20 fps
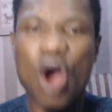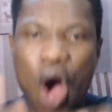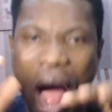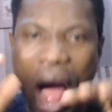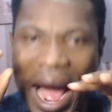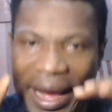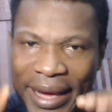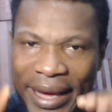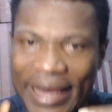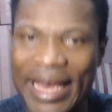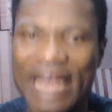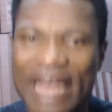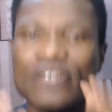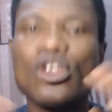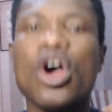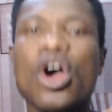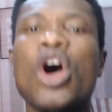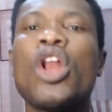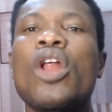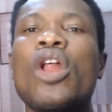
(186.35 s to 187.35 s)
I guess
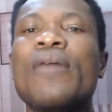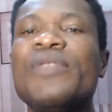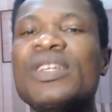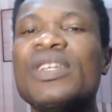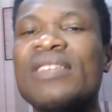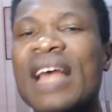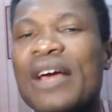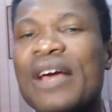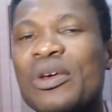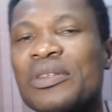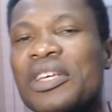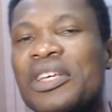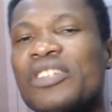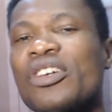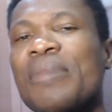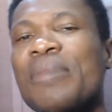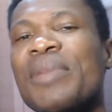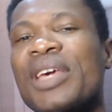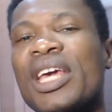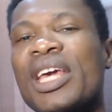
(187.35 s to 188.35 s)
all of these
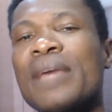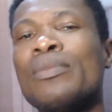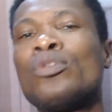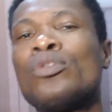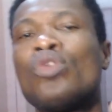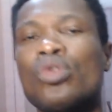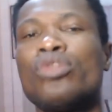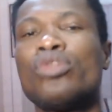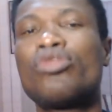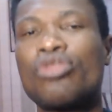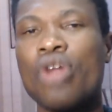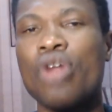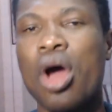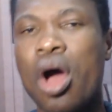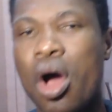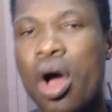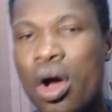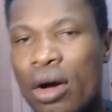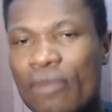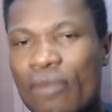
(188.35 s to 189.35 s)
accusations became too
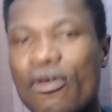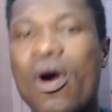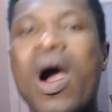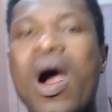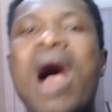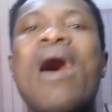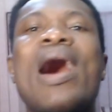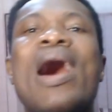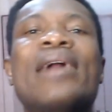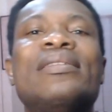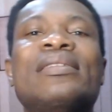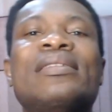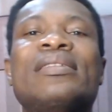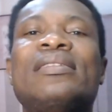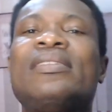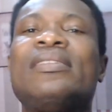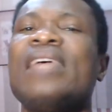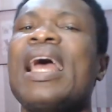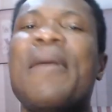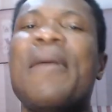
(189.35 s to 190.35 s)
strong for our
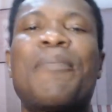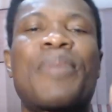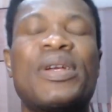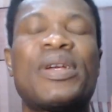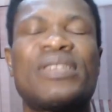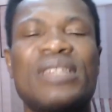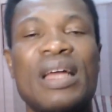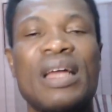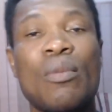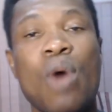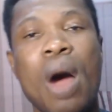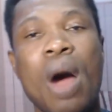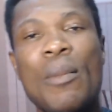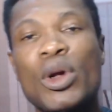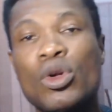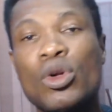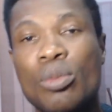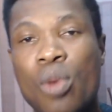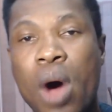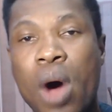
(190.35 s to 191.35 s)
dear President
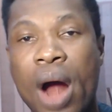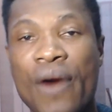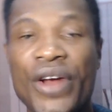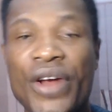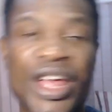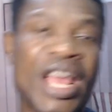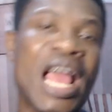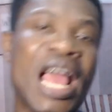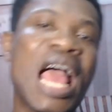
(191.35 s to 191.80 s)
Muhammadu Buhari,